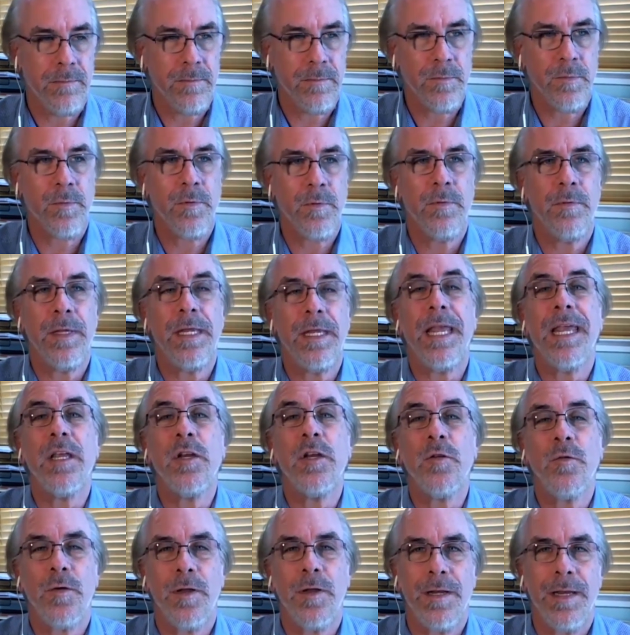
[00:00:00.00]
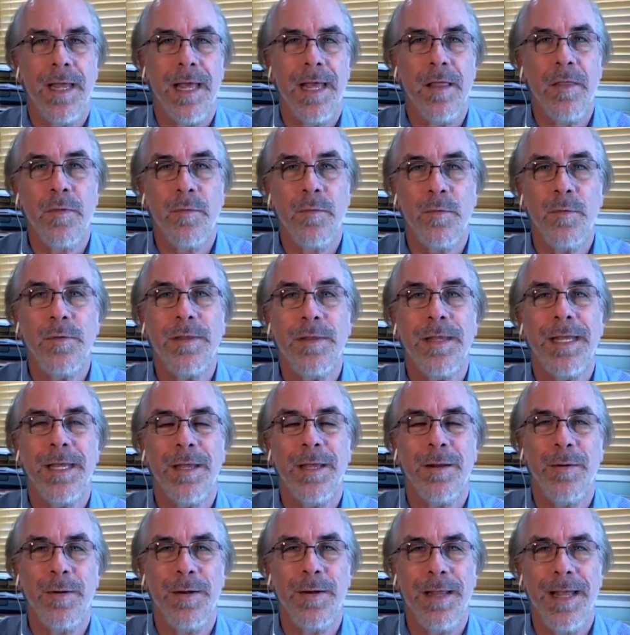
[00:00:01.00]
through the intranet, through the
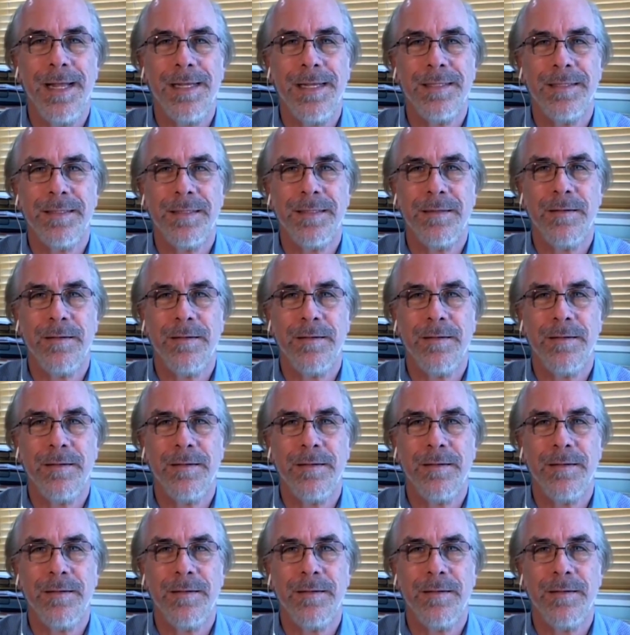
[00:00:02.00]
internet,